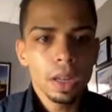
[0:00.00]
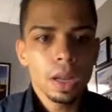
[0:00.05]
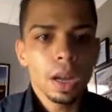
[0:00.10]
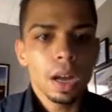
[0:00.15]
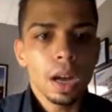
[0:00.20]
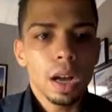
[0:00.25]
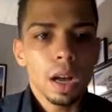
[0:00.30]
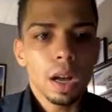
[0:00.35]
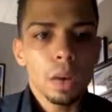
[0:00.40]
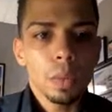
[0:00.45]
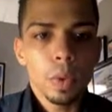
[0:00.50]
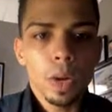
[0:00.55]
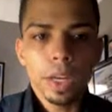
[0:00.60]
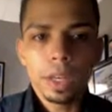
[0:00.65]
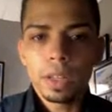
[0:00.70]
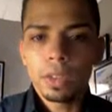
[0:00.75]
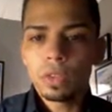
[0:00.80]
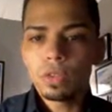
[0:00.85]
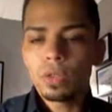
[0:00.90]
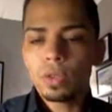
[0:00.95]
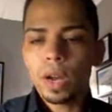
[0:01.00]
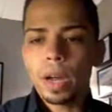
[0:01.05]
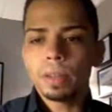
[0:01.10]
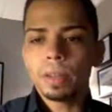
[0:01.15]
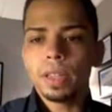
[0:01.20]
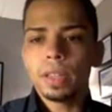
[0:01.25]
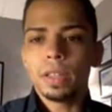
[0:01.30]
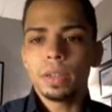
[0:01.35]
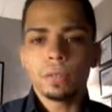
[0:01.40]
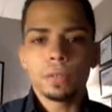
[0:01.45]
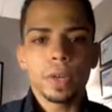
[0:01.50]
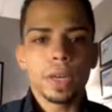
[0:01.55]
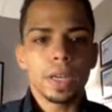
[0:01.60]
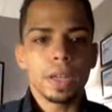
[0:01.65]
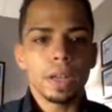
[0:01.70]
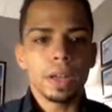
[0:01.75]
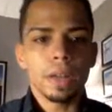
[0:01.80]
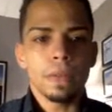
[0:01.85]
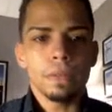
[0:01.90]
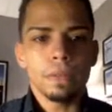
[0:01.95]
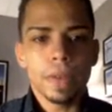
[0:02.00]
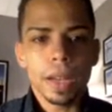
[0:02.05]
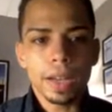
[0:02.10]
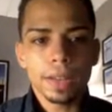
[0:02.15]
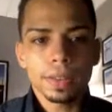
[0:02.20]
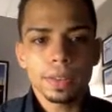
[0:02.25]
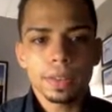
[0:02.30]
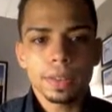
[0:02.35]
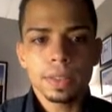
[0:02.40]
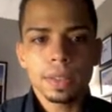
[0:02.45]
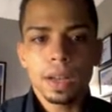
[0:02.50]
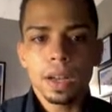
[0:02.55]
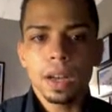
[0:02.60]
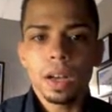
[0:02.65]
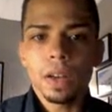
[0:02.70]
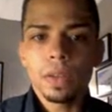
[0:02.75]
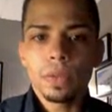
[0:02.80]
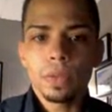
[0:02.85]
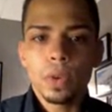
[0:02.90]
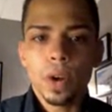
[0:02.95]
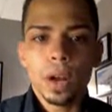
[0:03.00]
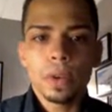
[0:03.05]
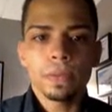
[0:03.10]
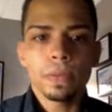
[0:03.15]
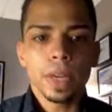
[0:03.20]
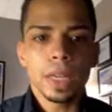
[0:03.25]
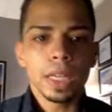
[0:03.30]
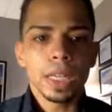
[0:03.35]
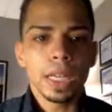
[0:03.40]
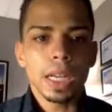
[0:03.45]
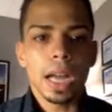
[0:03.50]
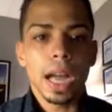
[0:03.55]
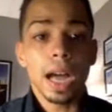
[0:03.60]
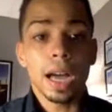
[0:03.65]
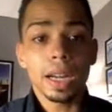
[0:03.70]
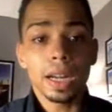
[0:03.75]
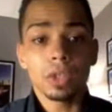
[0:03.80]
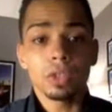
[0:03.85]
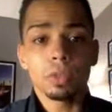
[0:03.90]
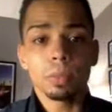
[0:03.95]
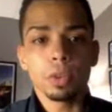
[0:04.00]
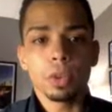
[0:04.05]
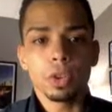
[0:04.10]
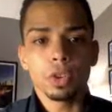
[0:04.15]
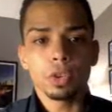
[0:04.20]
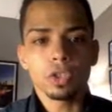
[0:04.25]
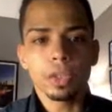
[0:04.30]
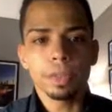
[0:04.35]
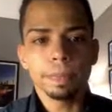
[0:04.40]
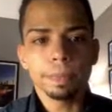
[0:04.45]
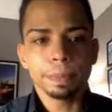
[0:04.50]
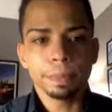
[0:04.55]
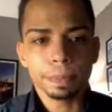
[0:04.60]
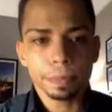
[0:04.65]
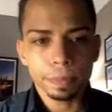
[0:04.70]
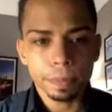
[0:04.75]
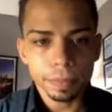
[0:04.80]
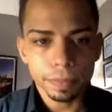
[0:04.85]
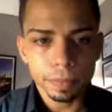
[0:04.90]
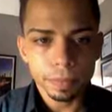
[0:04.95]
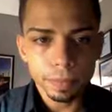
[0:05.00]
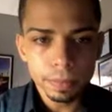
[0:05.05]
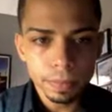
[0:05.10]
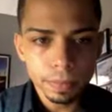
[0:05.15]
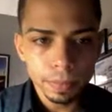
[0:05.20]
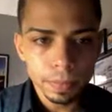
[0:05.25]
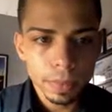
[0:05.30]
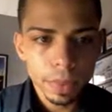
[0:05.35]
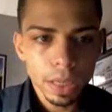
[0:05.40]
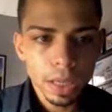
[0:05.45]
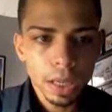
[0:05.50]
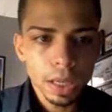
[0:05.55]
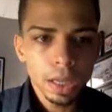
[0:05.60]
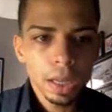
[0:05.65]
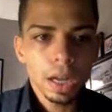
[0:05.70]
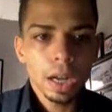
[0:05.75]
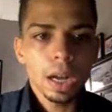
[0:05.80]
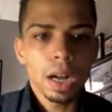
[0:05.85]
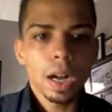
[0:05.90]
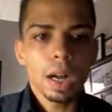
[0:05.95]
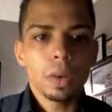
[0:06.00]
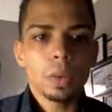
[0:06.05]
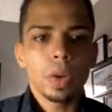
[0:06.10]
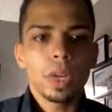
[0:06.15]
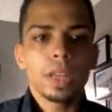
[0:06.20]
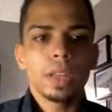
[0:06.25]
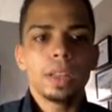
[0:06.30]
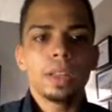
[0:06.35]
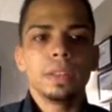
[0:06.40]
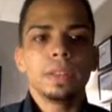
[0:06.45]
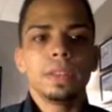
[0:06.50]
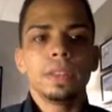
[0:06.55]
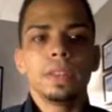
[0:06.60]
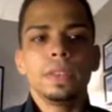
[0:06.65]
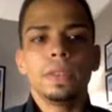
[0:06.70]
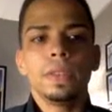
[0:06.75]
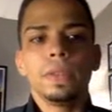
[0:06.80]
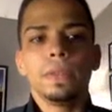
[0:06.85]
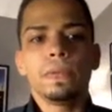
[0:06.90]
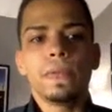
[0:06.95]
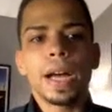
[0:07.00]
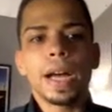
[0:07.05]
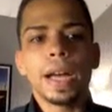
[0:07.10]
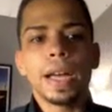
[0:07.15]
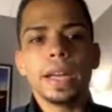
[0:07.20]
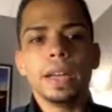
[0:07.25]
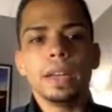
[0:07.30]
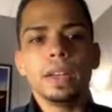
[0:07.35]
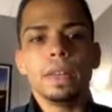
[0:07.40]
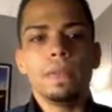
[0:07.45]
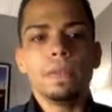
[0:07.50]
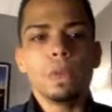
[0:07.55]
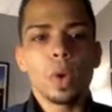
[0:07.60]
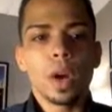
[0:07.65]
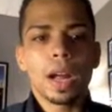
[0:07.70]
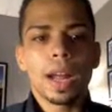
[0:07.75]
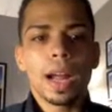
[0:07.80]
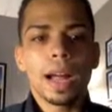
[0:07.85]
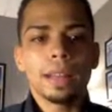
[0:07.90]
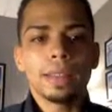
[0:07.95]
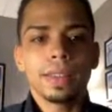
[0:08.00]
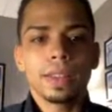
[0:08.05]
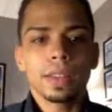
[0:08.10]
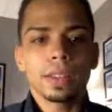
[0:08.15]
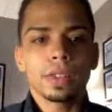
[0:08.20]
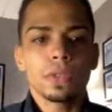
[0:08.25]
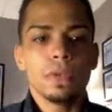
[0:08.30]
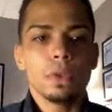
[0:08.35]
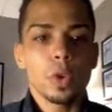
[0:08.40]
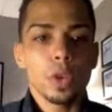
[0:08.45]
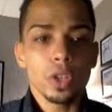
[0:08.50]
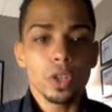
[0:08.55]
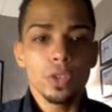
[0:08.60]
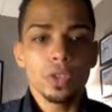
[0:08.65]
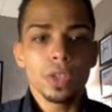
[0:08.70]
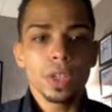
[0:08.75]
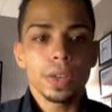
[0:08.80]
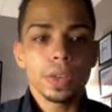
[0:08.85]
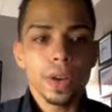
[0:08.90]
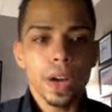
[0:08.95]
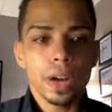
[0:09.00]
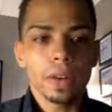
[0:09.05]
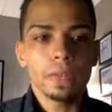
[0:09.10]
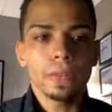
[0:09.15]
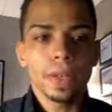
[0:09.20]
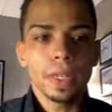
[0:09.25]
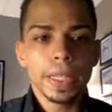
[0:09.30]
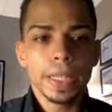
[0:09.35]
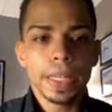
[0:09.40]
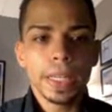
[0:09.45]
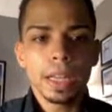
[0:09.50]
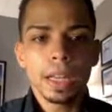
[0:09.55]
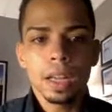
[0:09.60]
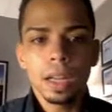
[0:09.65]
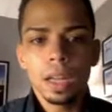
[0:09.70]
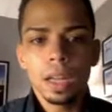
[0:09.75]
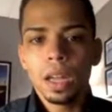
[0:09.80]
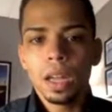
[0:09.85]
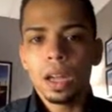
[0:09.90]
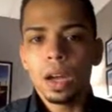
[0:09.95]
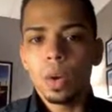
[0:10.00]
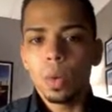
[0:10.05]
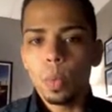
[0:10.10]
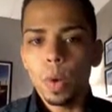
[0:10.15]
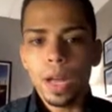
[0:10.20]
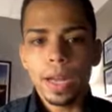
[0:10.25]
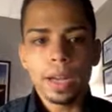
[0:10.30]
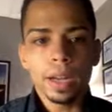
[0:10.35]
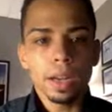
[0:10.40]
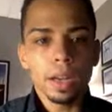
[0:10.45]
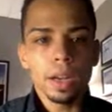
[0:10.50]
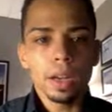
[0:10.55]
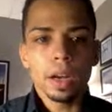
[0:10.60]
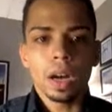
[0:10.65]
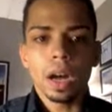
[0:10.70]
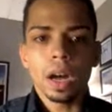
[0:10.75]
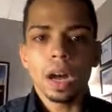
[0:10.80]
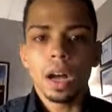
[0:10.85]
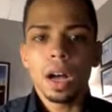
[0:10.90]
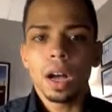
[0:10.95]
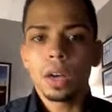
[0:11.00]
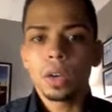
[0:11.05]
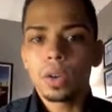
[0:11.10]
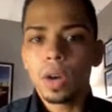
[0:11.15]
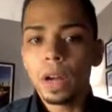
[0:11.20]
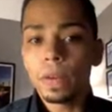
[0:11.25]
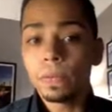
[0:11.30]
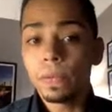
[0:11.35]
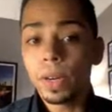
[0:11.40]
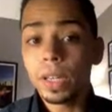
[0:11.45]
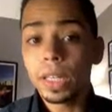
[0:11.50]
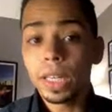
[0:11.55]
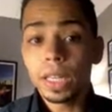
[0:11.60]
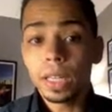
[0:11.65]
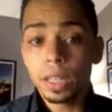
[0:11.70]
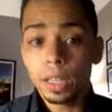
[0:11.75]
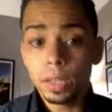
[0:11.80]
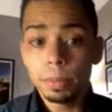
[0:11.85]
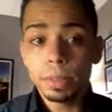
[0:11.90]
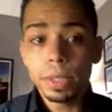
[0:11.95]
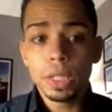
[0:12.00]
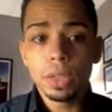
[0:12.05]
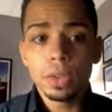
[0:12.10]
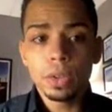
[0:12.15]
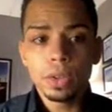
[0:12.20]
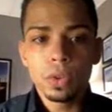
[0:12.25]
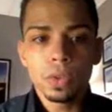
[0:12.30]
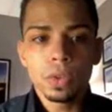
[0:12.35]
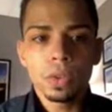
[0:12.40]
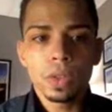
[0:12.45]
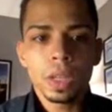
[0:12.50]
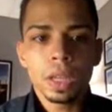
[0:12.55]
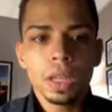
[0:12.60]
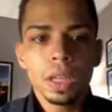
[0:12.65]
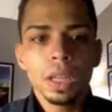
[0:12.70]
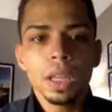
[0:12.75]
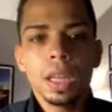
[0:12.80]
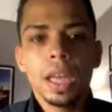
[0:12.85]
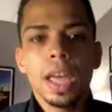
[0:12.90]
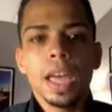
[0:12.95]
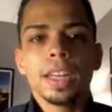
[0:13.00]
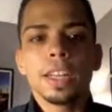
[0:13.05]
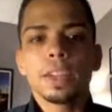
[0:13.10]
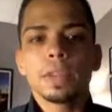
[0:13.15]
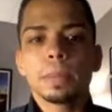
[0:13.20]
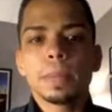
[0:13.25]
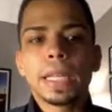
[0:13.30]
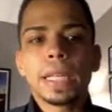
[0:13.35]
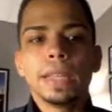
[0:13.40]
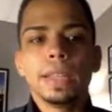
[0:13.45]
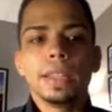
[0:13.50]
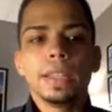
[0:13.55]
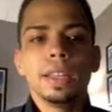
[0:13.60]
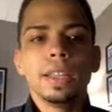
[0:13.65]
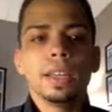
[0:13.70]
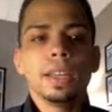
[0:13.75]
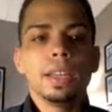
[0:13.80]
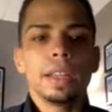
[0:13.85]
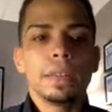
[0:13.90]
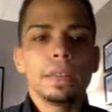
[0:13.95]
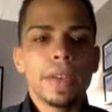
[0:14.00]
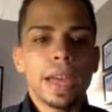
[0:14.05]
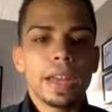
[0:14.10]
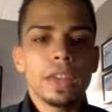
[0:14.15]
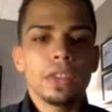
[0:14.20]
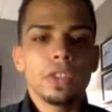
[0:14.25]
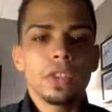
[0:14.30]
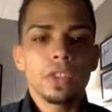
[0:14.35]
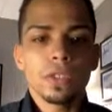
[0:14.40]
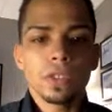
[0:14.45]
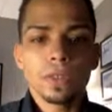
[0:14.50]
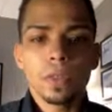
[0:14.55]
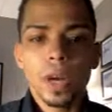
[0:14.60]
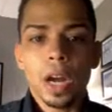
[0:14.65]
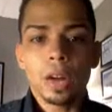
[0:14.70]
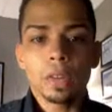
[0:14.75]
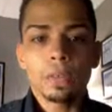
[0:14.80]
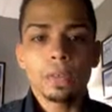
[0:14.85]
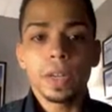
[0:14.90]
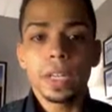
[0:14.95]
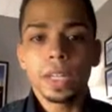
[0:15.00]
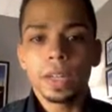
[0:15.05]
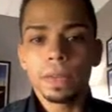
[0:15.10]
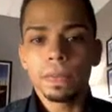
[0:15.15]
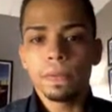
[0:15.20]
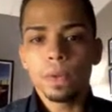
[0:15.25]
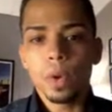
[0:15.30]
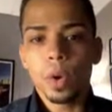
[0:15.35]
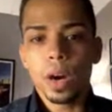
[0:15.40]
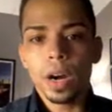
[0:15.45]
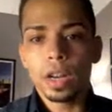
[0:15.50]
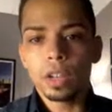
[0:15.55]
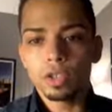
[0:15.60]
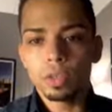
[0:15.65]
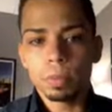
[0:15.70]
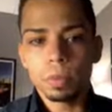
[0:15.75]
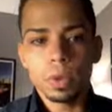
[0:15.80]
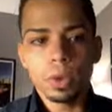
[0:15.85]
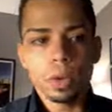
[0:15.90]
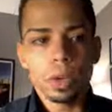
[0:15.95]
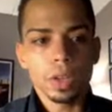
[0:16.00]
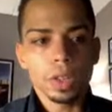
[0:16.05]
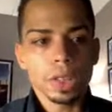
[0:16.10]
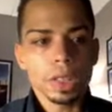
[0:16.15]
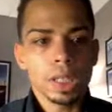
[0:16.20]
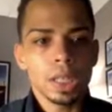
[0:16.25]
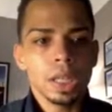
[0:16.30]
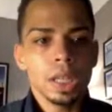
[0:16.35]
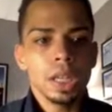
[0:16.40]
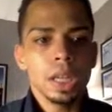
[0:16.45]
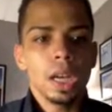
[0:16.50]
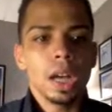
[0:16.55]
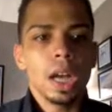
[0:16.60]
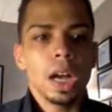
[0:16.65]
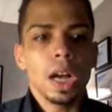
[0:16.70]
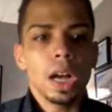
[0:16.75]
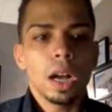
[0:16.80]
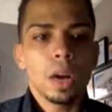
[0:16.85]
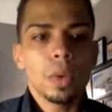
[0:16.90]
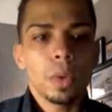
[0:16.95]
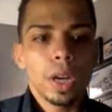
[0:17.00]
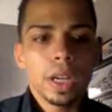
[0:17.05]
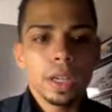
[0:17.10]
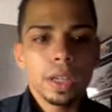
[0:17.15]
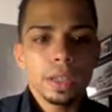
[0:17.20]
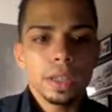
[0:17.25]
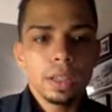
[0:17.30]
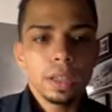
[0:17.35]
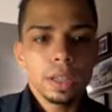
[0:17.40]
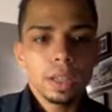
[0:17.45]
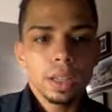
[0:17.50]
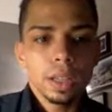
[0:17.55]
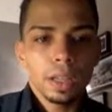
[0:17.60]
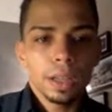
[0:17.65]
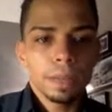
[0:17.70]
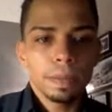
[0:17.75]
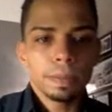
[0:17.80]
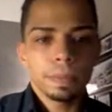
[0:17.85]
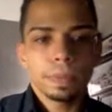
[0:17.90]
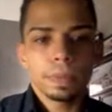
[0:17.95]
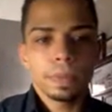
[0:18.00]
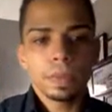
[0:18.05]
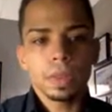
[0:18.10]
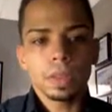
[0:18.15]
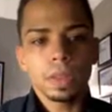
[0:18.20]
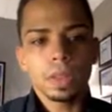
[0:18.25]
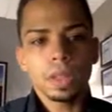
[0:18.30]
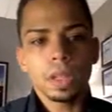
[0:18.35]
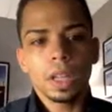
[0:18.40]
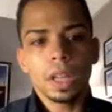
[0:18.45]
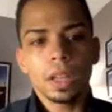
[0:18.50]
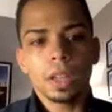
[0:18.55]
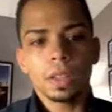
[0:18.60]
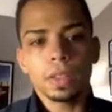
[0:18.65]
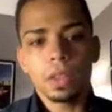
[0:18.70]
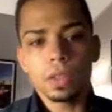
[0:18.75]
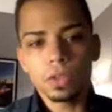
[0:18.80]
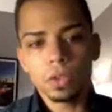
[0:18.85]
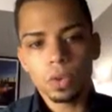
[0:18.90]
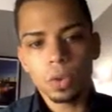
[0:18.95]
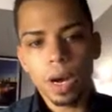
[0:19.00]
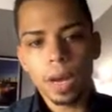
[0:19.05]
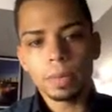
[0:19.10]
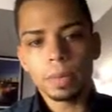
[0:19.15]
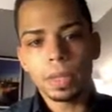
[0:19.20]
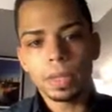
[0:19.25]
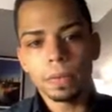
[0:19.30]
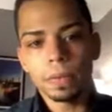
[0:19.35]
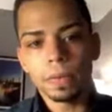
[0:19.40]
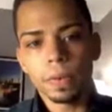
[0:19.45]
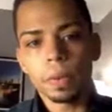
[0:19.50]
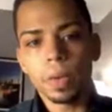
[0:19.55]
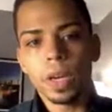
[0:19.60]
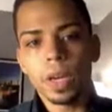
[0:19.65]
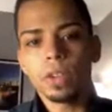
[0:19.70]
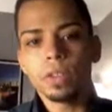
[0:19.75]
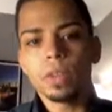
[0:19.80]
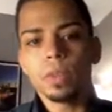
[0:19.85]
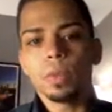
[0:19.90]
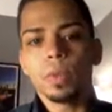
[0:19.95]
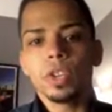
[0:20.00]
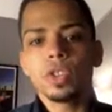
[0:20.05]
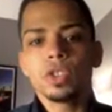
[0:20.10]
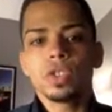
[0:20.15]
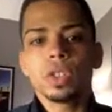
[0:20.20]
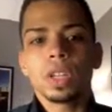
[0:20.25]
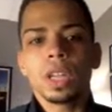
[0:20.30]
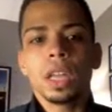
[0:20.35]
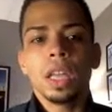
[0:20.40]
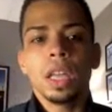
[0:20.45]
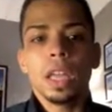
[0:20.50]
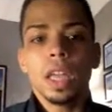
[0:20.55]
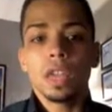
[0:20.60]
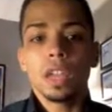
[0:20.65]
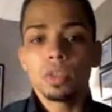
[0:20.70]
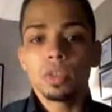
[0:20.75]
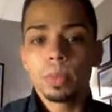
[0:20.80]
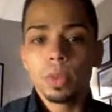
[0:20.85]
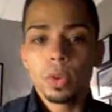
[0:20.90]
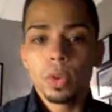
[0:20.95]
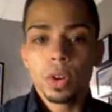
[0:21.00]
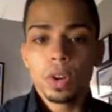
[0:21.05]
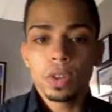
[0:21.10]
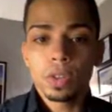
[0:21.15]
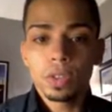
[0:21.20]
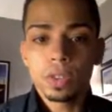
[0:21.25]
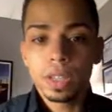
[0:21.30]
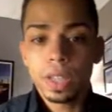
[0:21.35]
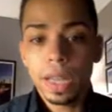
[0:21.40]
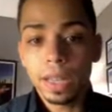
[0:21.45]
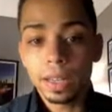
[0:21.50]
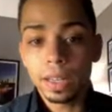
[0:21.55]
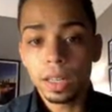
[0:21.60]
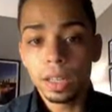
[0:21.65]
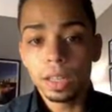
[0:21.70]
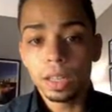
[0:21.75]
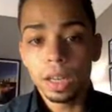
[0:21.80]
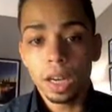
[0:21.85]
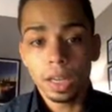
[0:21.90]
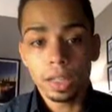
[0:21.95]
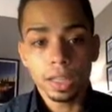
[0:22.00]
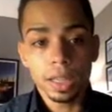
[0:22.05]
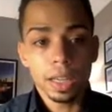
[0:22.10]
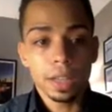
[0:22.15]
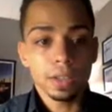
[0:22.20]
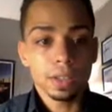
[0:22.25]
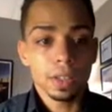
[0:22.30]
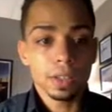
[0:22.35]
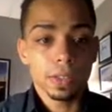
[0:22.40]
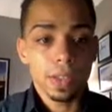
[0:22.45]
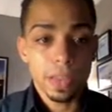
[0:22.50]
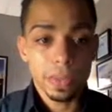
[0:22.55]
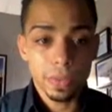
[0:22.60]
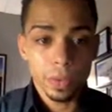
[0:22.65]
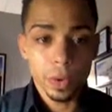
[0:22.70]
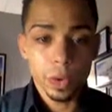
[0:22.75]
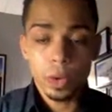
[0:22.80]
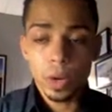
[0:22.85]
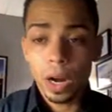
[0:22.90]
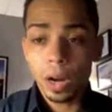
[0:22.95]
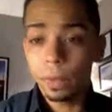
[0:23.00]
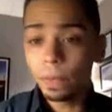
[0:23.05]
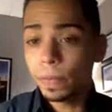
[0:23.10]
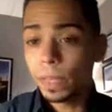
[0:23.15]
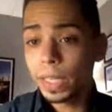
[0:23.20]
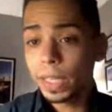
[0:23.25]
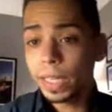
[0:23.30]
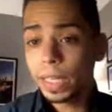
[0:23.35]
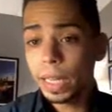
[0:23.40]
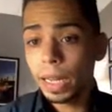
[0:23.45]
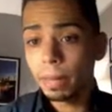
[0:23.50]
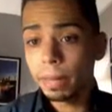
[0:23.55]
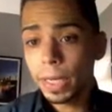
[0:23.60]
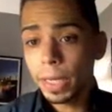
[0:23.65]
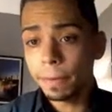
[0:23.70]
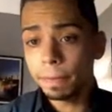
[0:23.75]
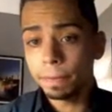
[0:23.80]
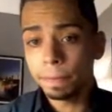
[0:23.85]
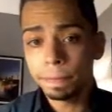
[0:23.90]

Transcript: We're going to describe the different effects of crowdfunding on entrepreneurship. We're going to define the four contexts for using crowdfunding, when crowdfunding could be used, and explain the advantages of crowdfunding for entrepreneurs. We're going to describe the different ways in which entrepreneurs can conduct a successful crowdfunding campaign.